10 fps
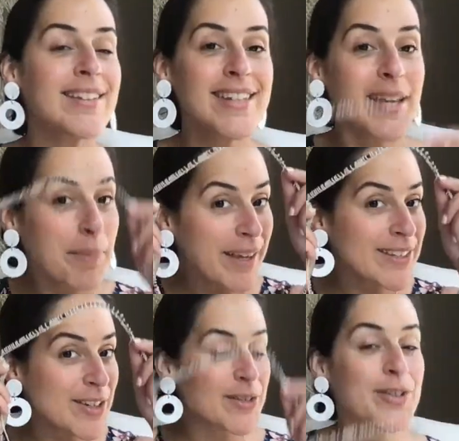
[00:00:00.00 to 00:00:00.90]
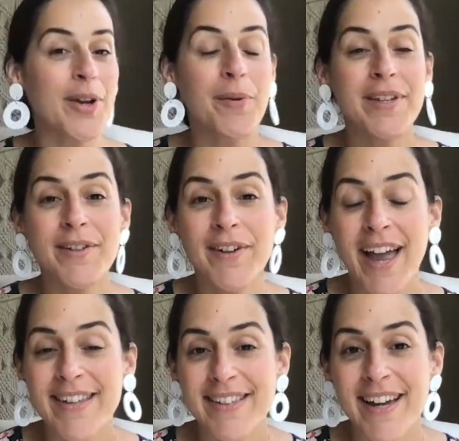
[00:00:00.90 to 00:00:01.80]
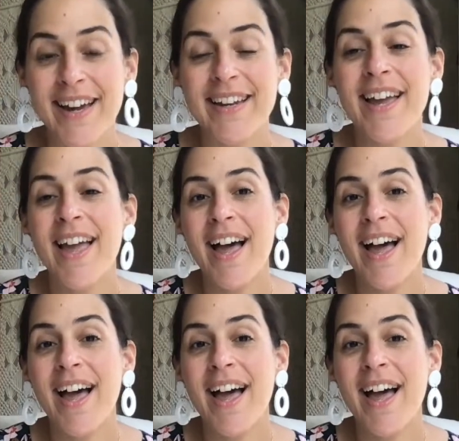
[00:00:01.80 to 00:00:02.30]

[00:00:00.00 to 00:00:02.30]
Take a picture, show us your cast on.